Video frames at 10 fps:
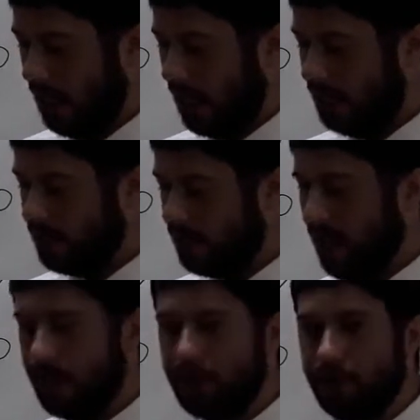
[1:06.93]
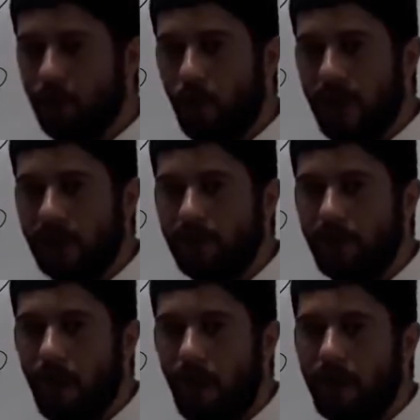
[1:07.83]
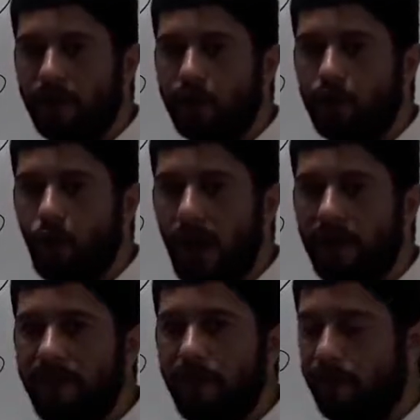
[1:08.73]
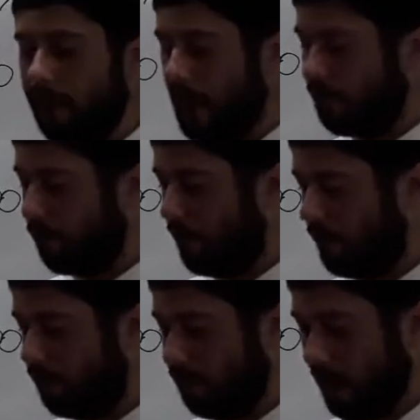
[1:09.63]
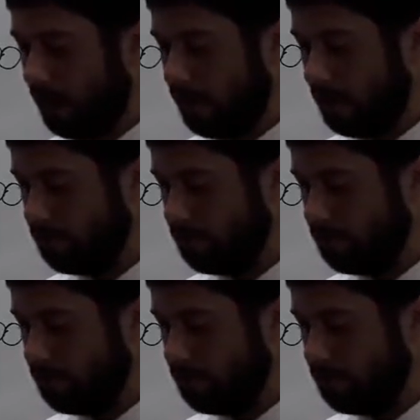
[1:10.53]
a tax rate of 25%,